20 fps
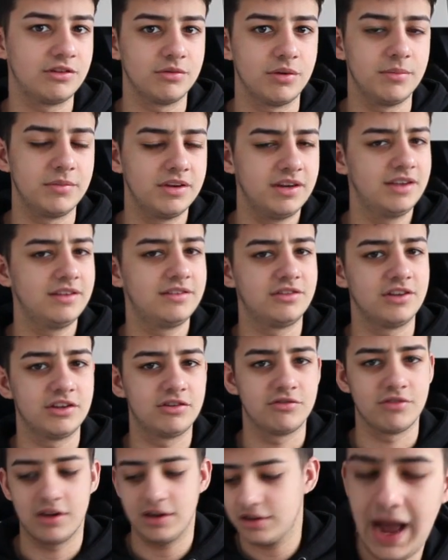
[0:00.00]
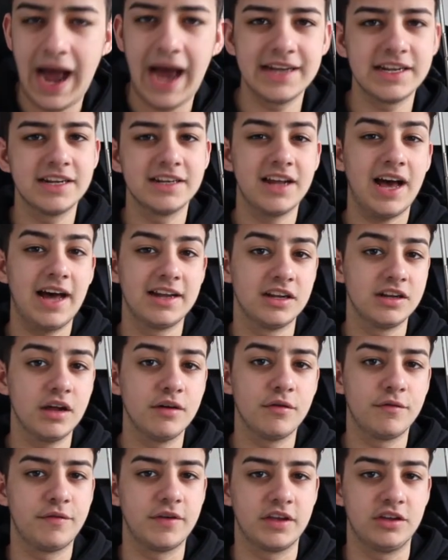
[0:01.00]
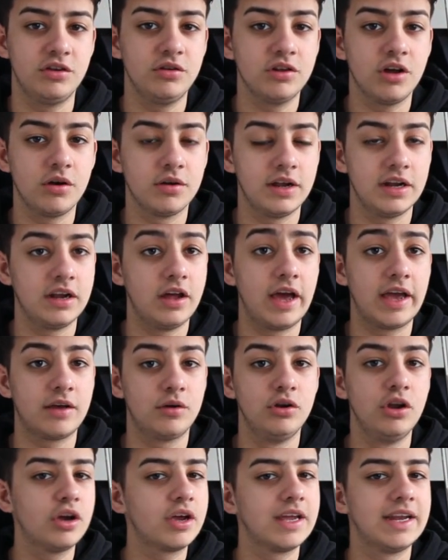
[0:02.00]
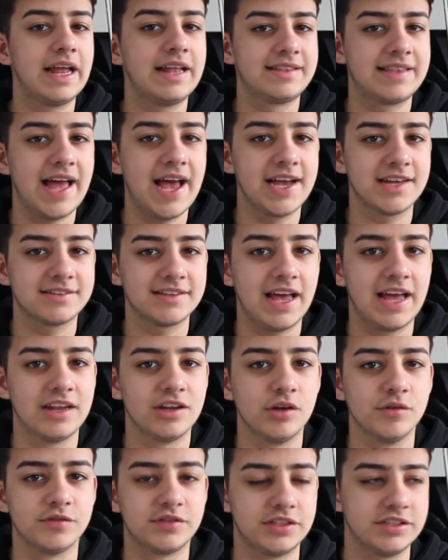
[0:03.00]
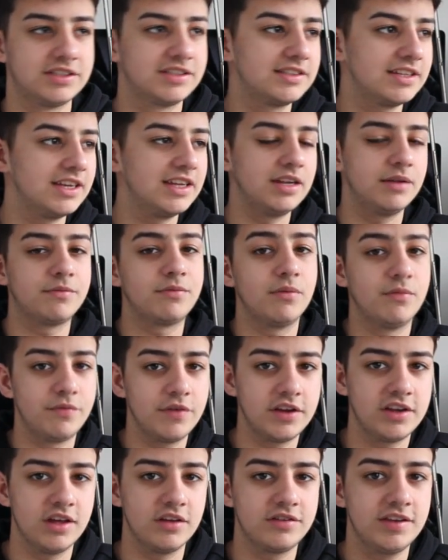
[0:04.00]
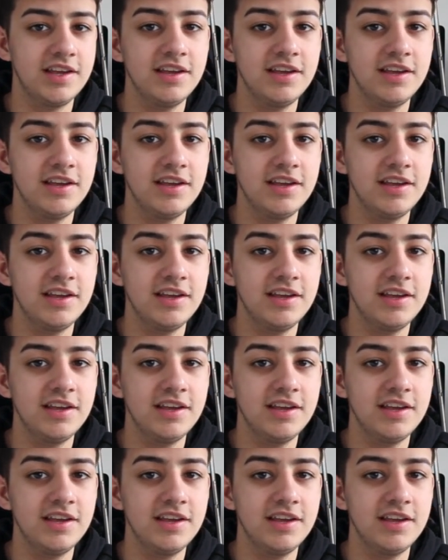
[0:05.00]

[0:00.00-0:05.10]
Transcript: to him in his diss track. And, an and another thing, you know that like looking at Dax and obviously seeing him from videos,